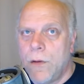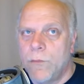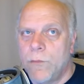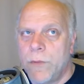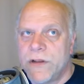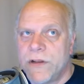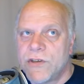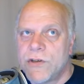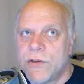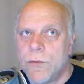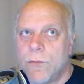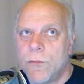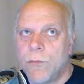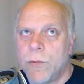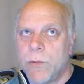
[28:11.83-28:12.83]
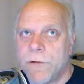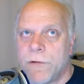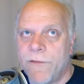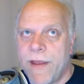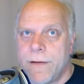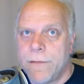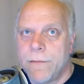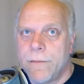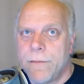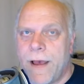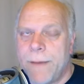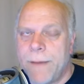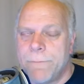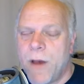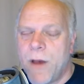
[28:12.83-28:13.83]
which will prevent,
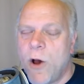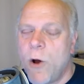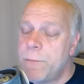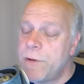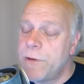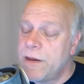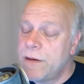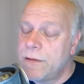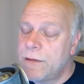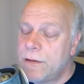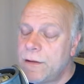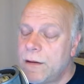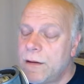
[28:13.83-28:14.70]
I'm hoping,